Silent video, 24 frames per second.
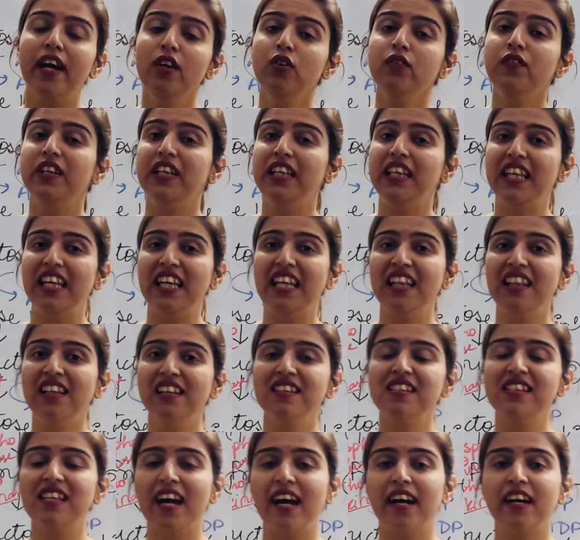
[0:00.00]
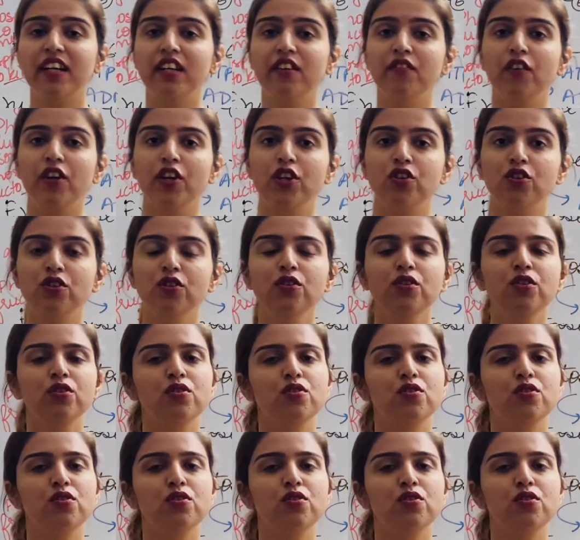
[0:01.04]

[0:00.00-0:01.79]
do we need this activation?